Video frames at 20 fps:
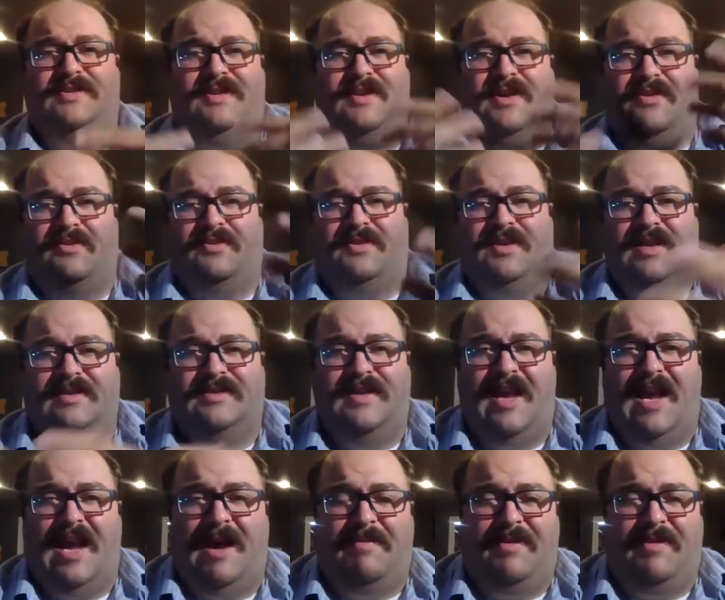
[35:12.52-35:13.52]
and other things that
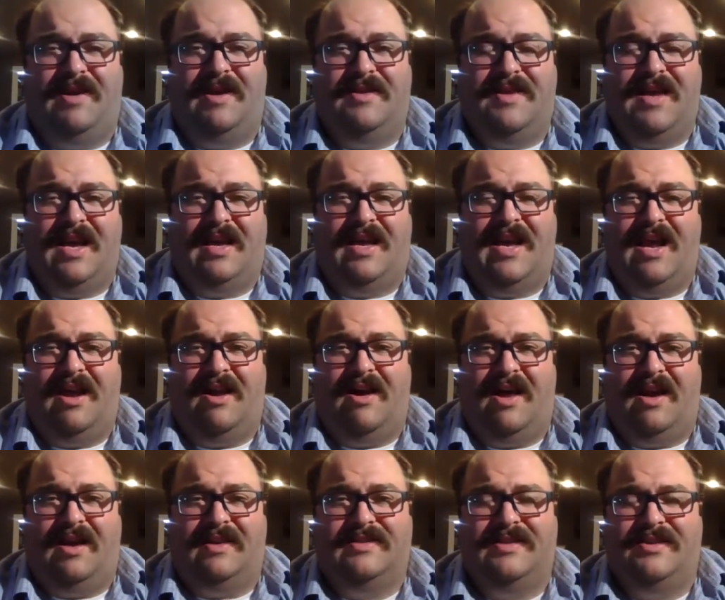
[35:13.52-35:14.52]
happen in that
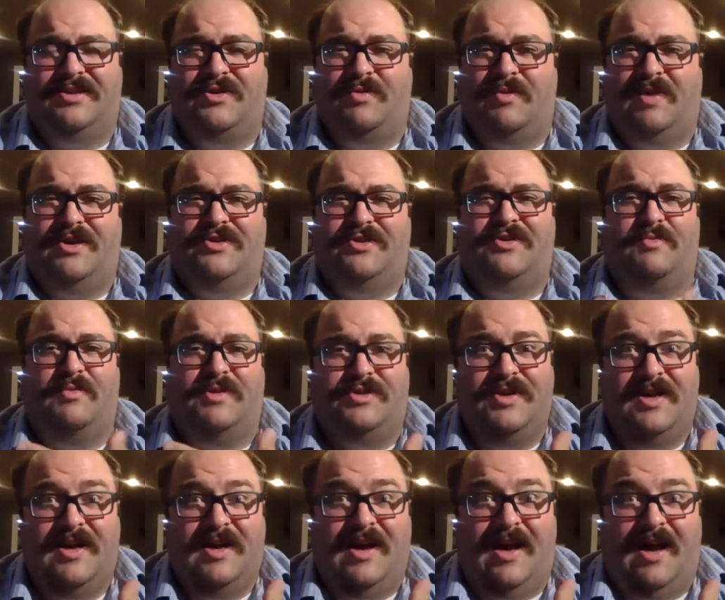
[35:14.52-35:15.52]
chaotic situation, which
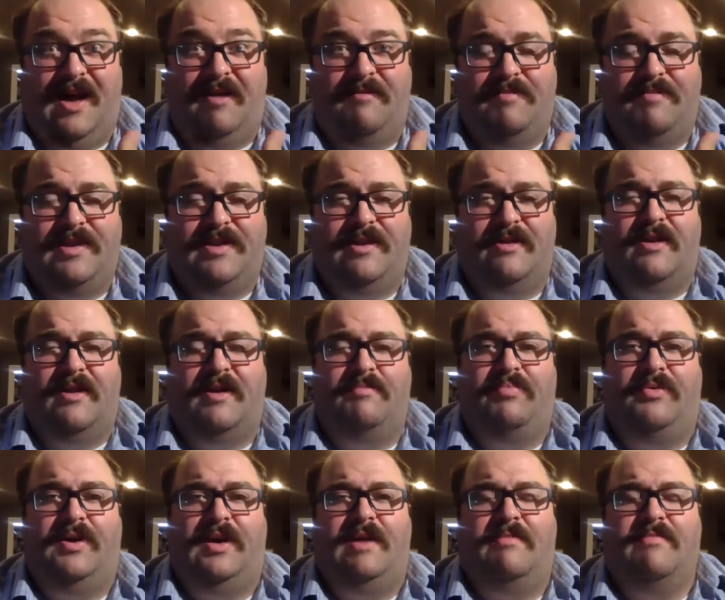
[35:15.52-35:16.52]
I've been there on
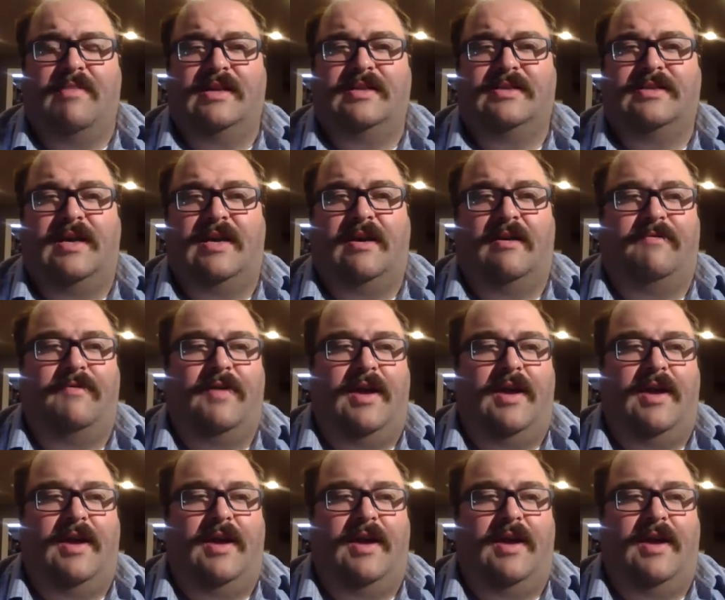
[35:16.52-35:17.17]
plenty myself.